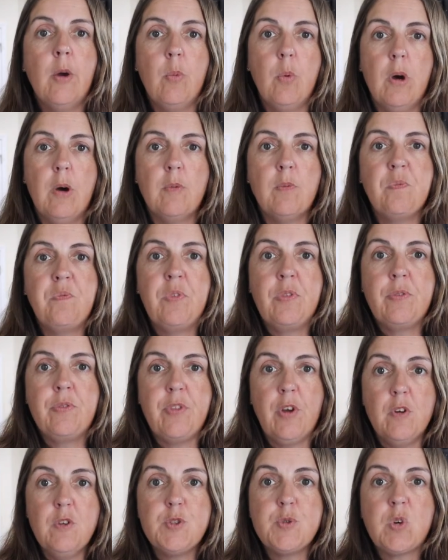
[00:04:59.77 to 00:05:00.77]
Well,
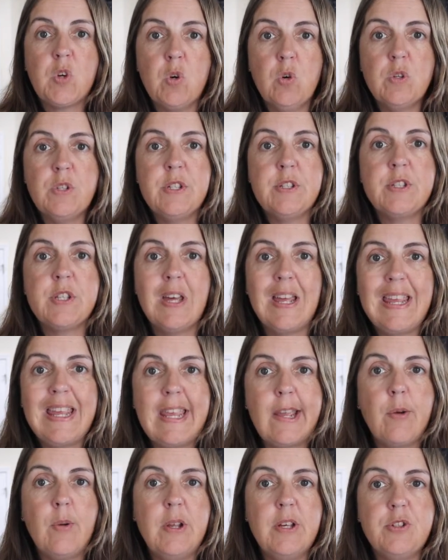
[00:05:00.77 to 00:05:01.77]
those recordings are
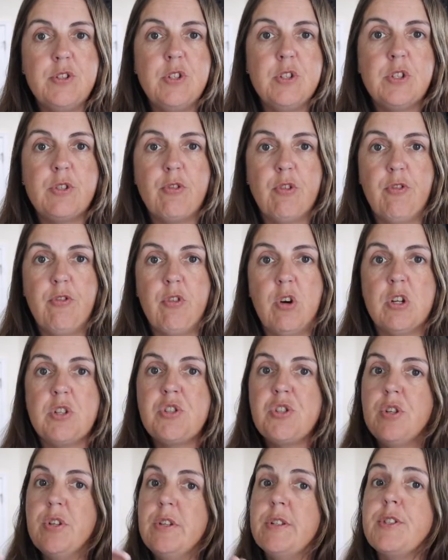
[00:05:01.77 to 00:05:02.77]
equally as useful for our
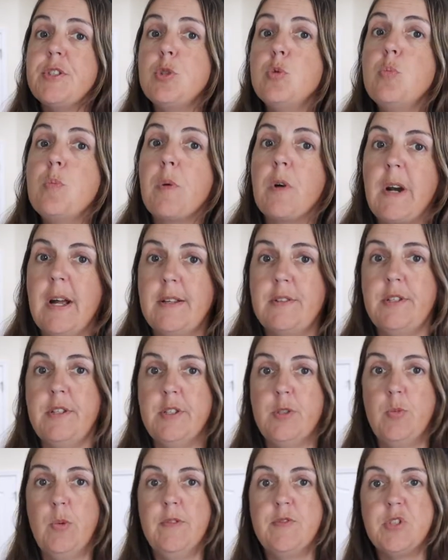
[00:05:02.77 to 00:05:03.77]
students to
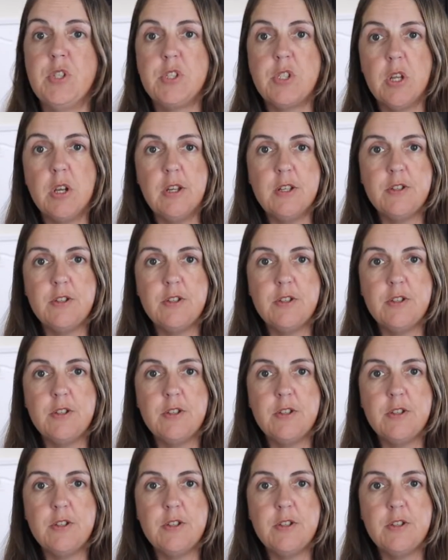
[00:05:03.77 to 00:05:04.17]
practice with. So don't